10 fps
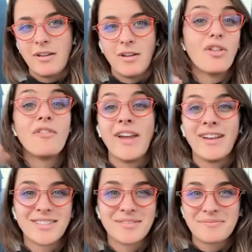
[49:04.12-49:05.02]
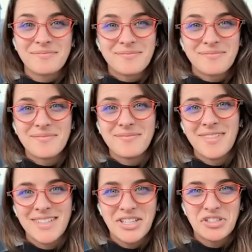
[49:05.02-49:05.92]
and all the banks,
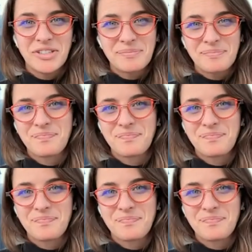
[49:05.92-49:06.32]
essentially.